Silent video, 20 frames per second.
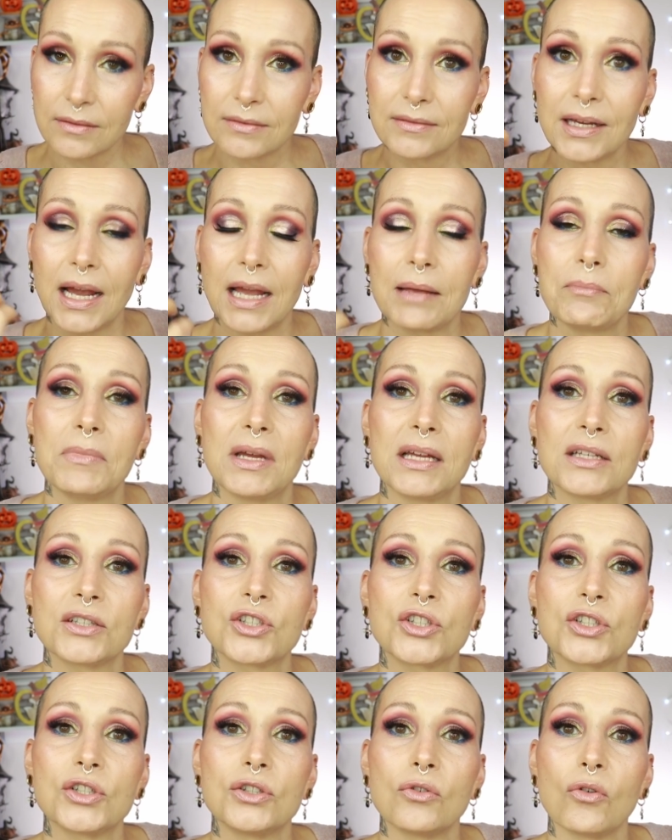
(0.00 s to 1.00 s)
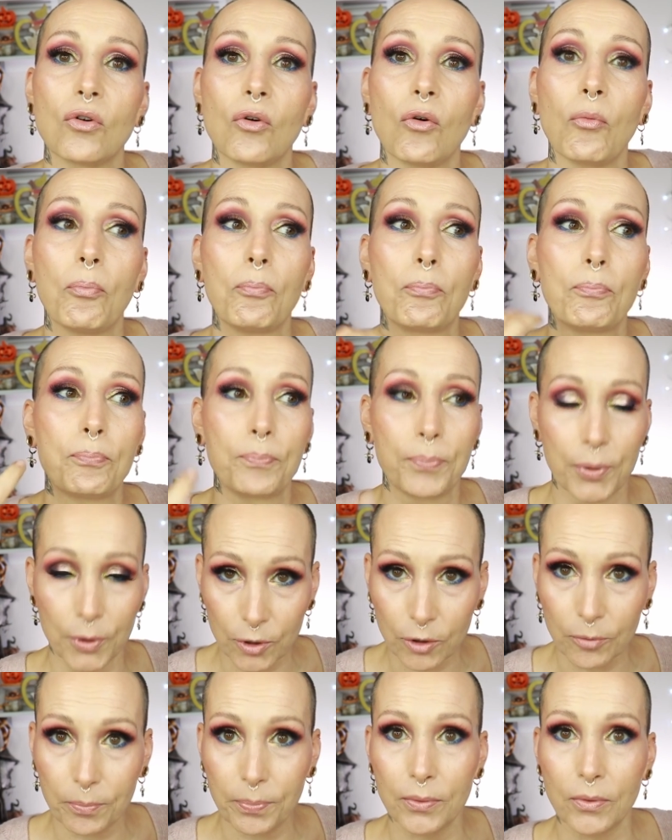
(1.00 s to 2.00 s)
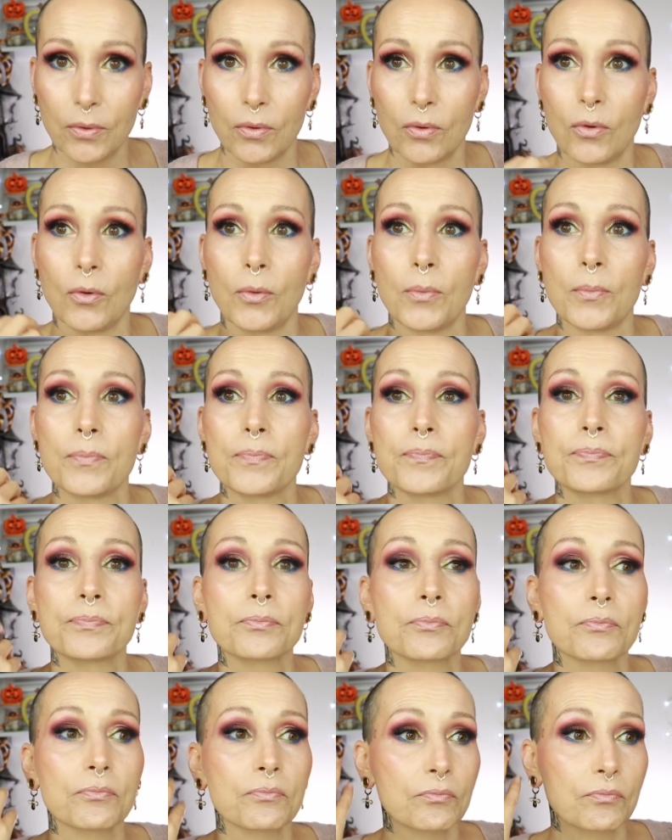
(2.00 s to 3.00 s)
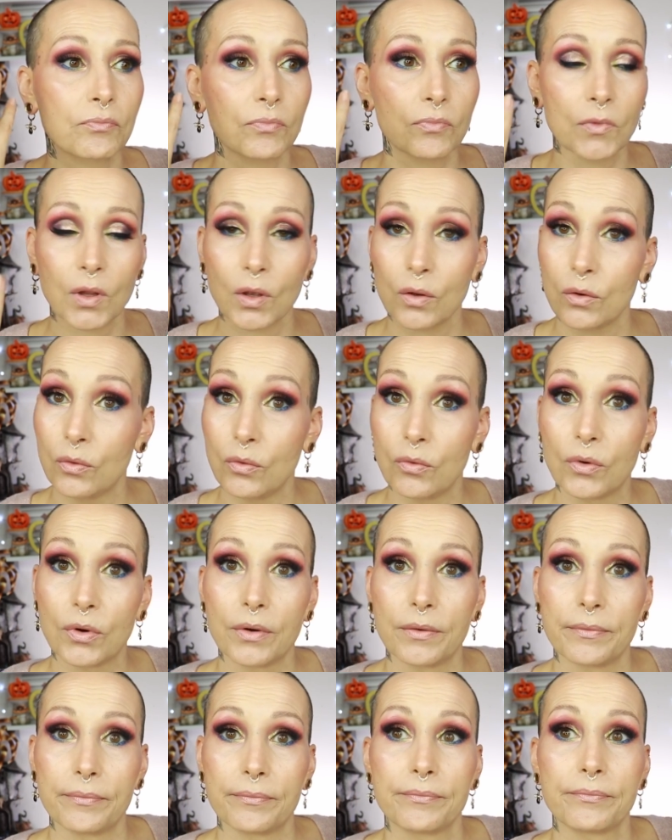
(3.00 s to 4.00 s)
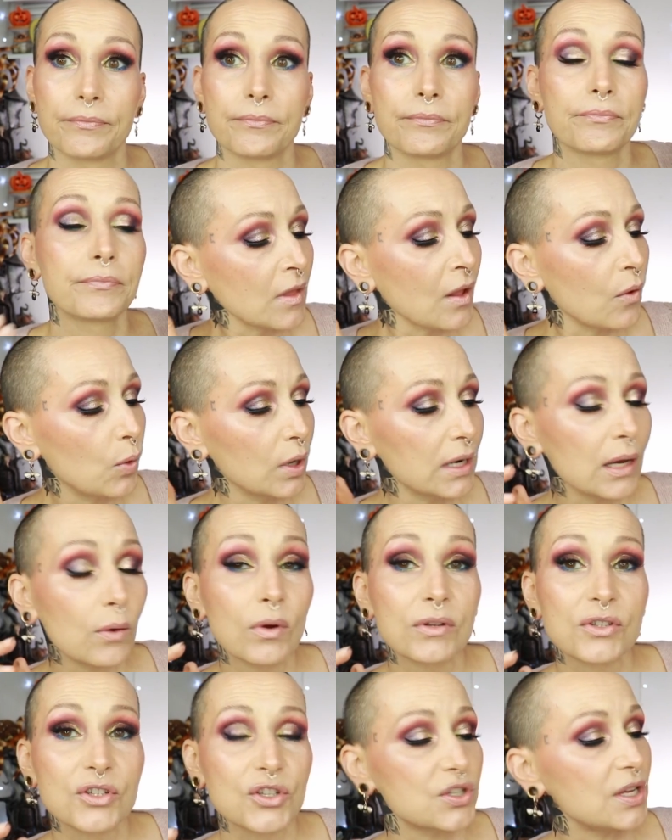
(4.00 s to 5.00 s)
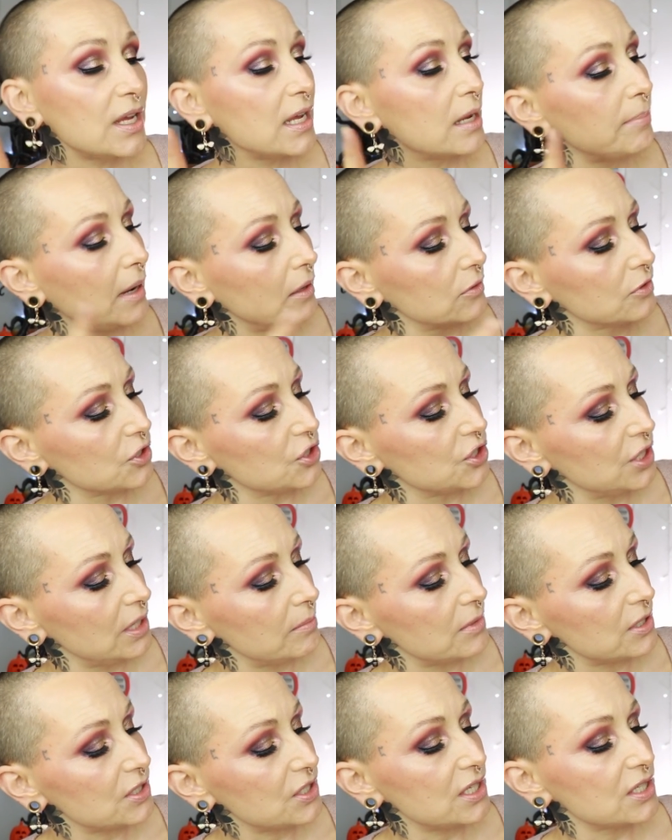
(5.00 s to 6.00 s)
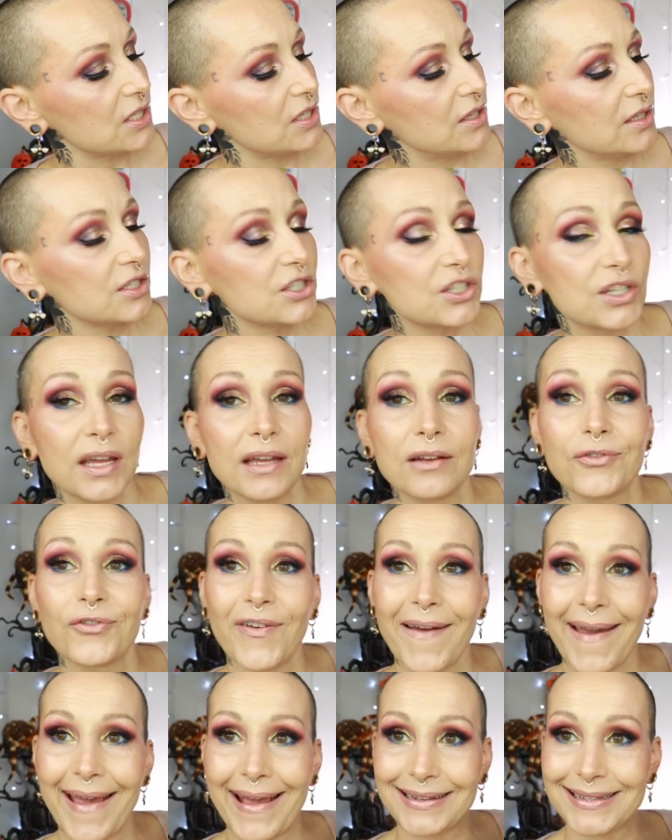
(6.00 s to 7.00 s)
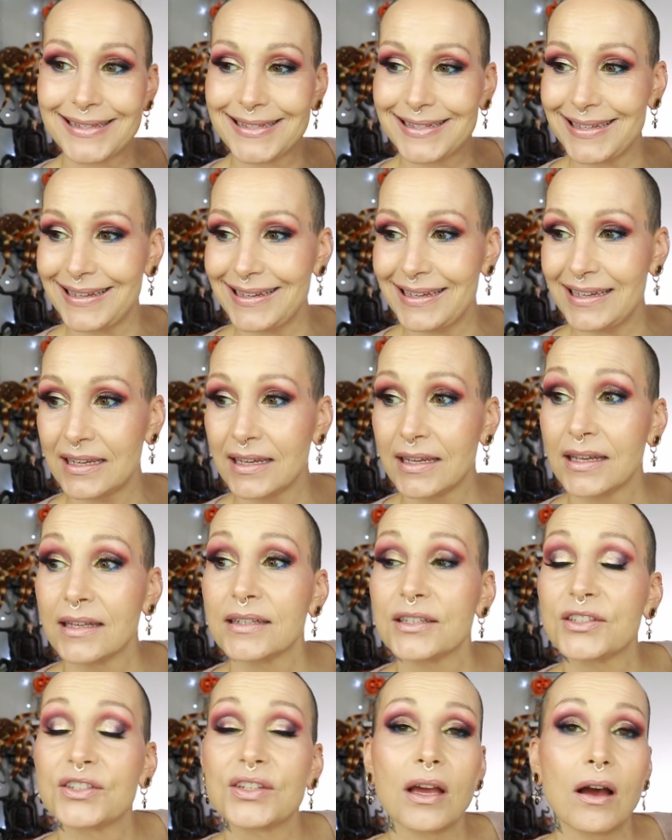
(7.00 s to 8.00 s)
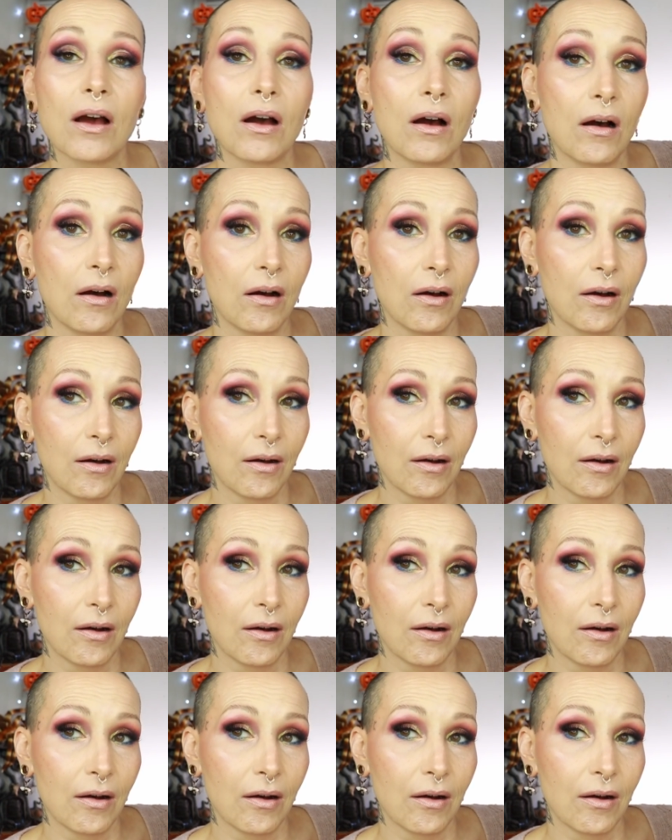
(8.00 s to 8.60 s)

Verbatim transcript: dimensional purple look. What I want to say about the shimmers is the shade Fancy. The sh oh